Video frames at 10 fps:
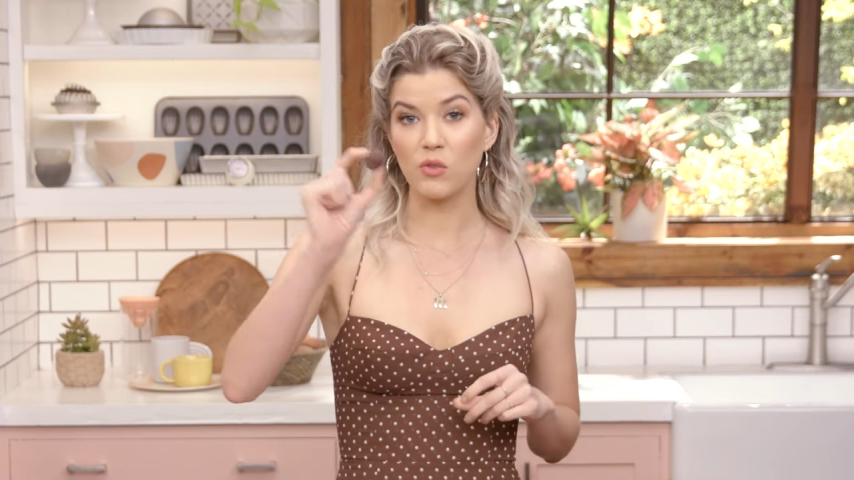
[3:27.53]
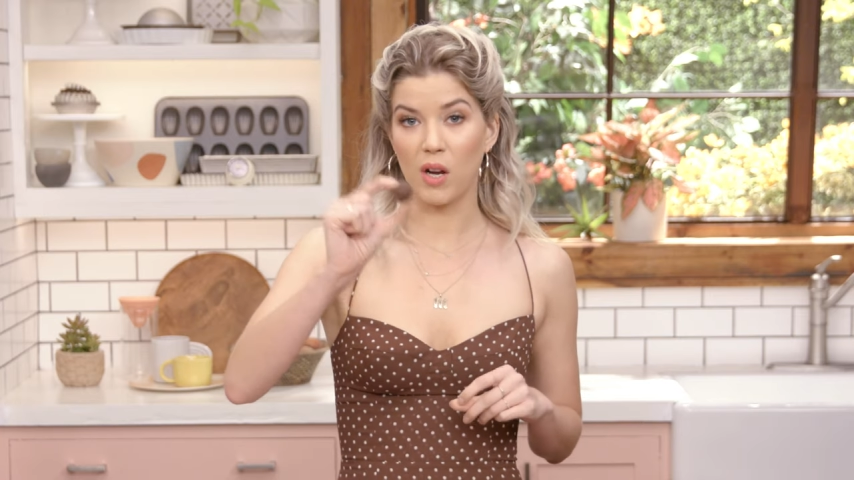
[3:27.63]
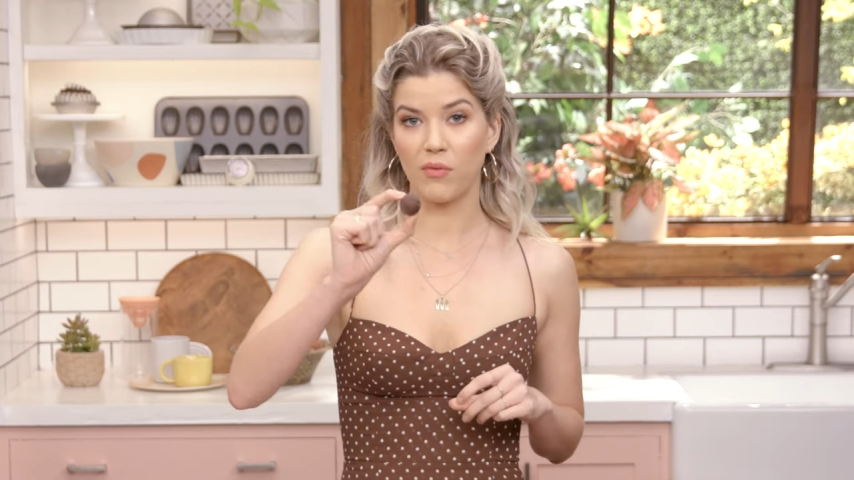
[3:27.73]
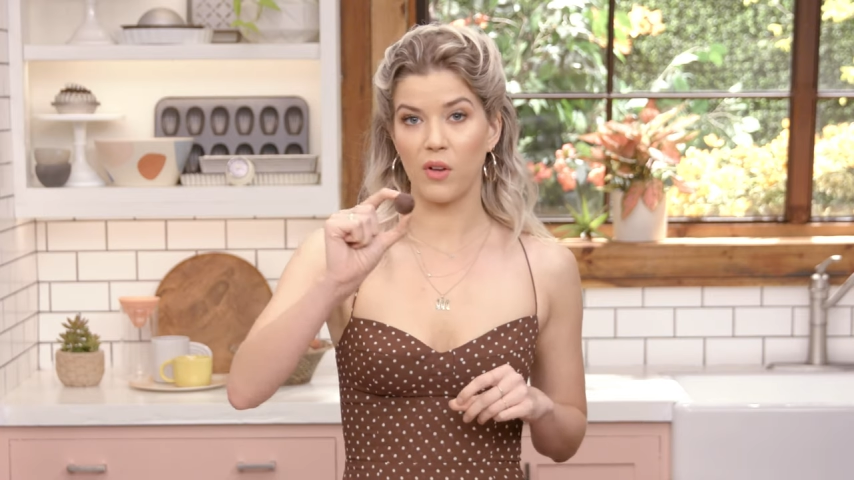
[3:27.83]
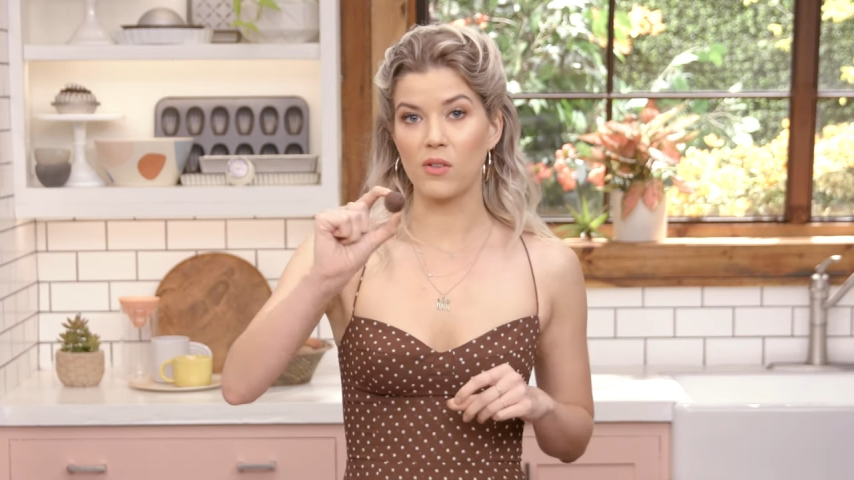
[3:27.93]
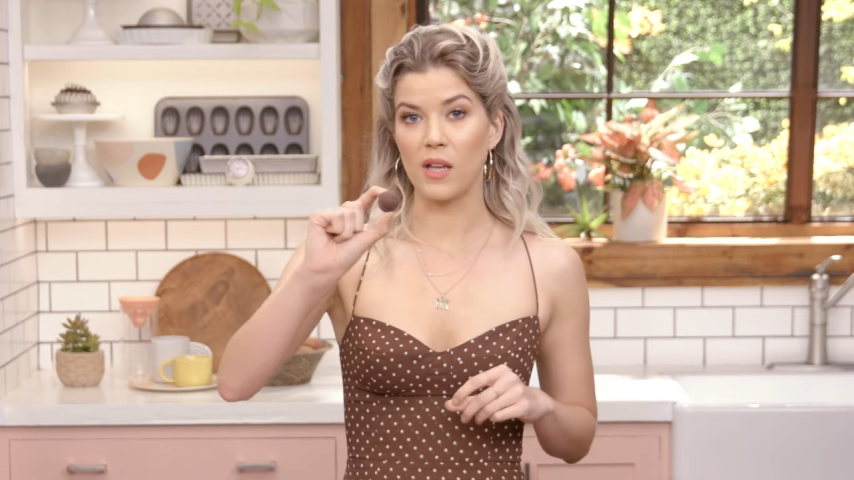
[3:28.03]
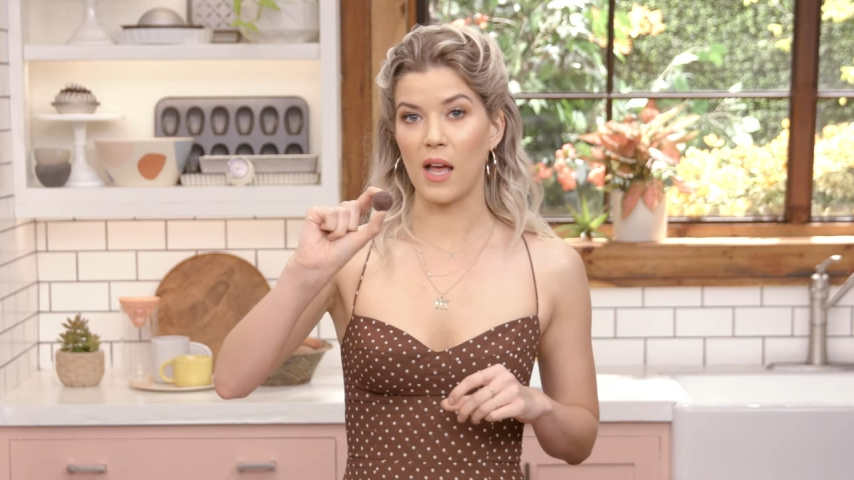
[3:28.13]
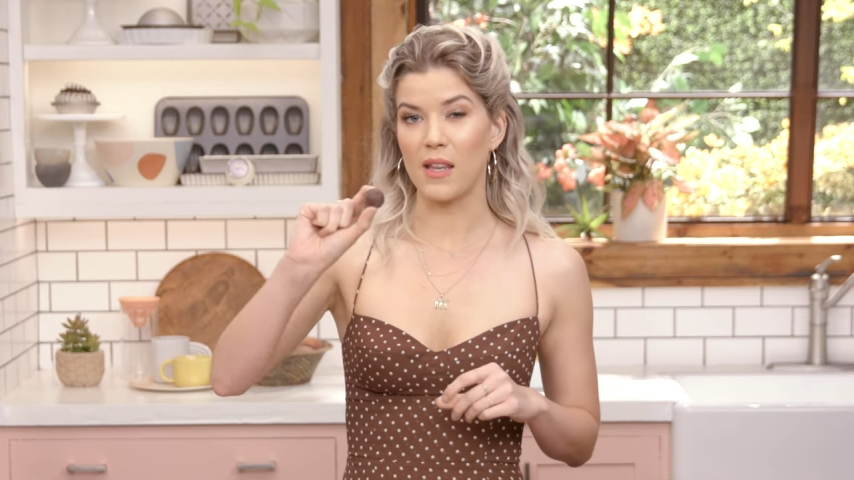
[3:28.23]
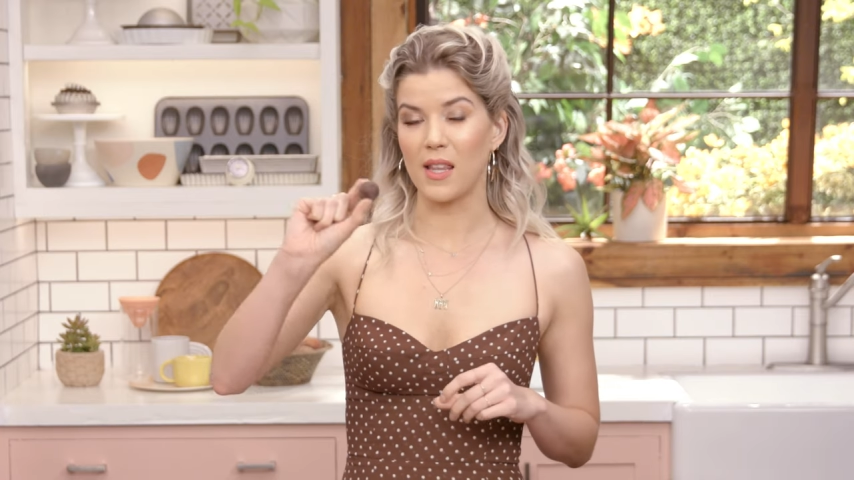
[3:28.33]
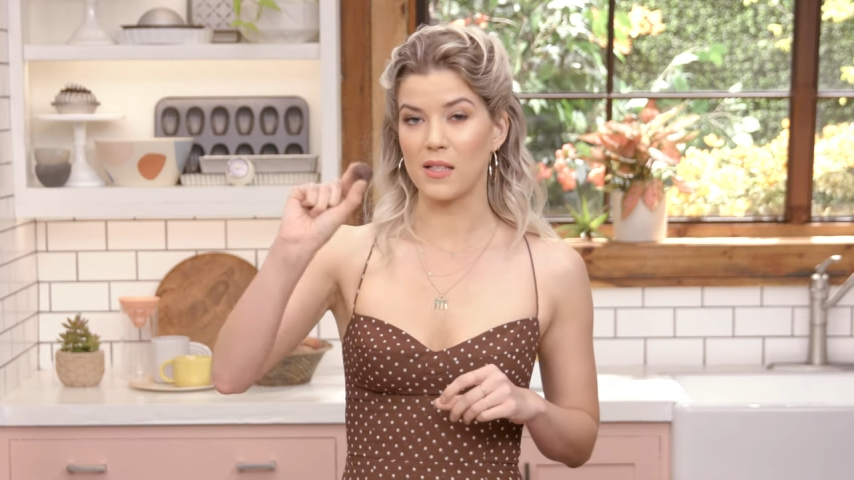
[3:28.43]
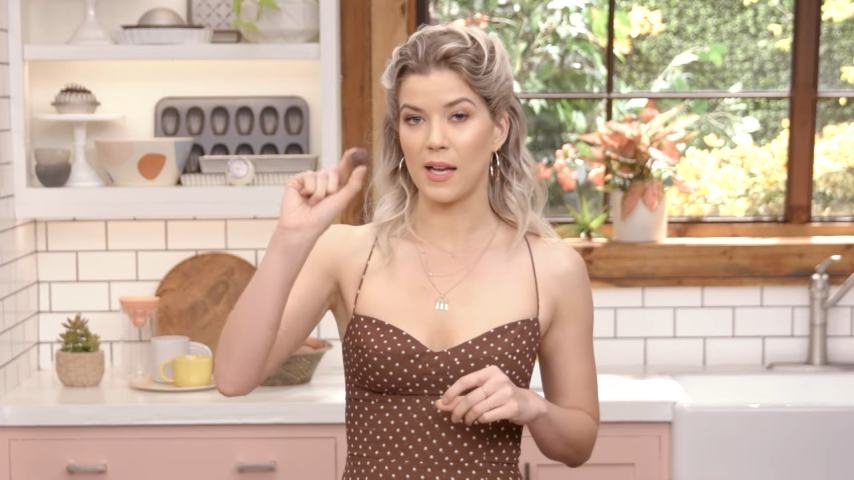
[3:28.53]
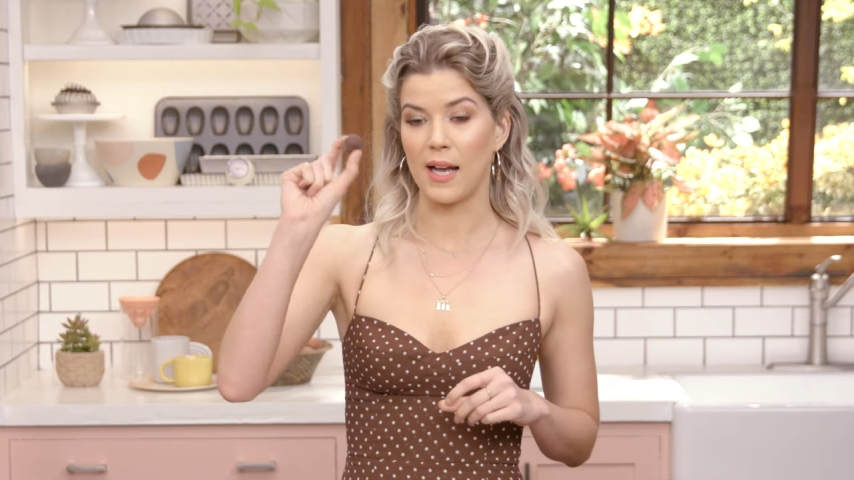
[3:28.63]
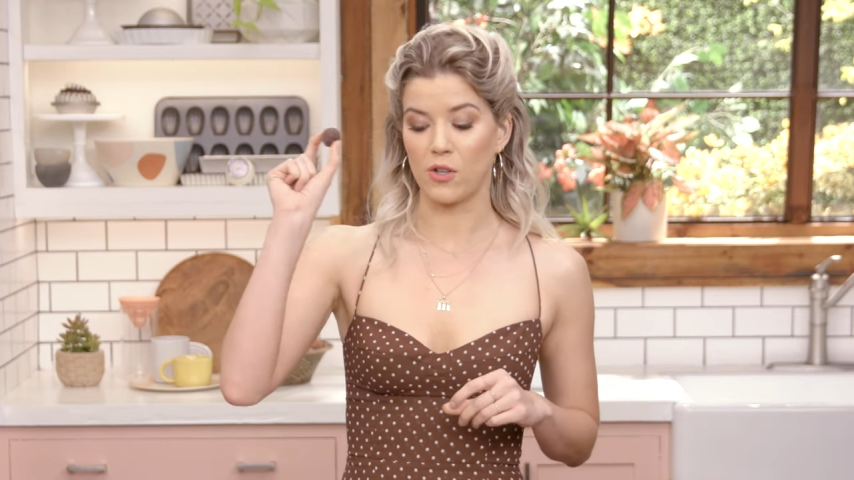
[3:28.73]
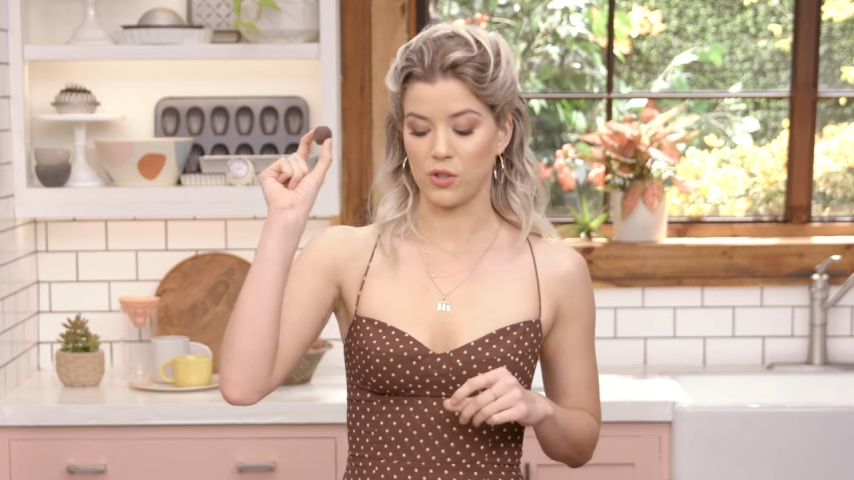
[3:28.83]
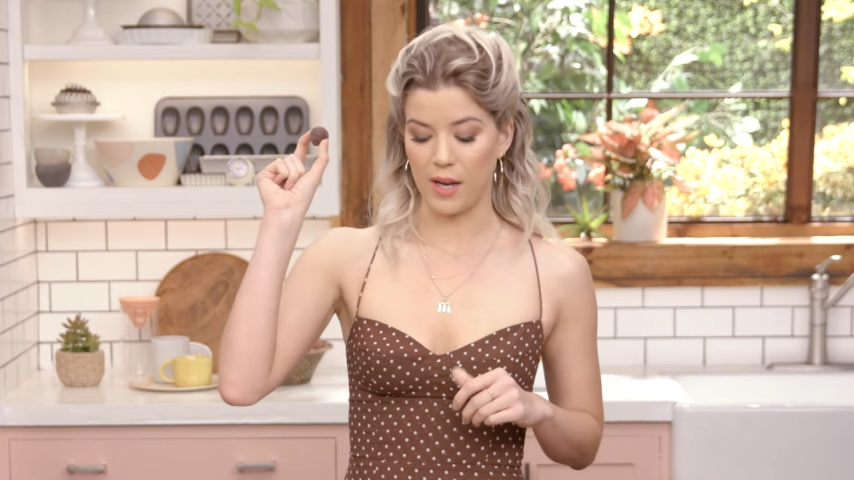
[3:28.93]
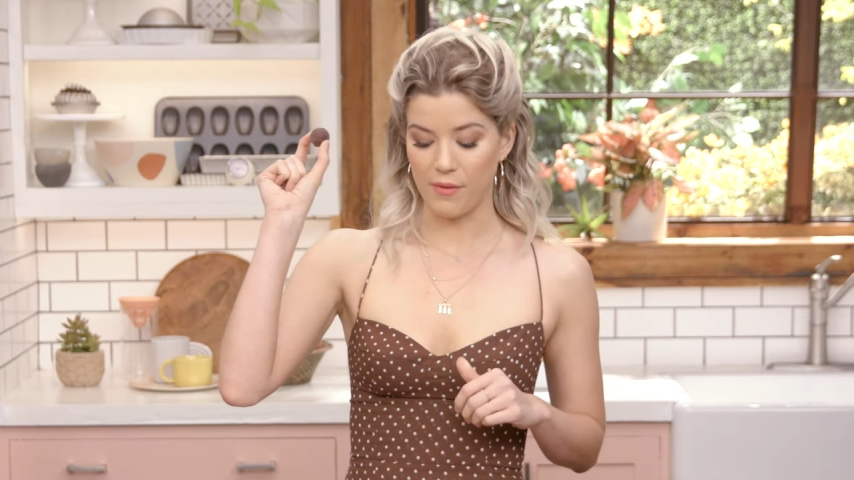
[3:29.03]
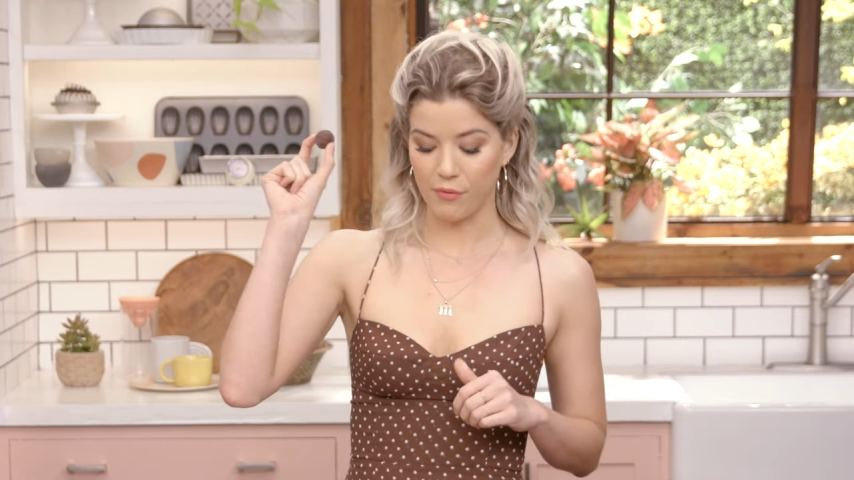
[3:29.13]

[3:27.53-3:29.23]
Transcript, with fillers: truffles, and these I actually have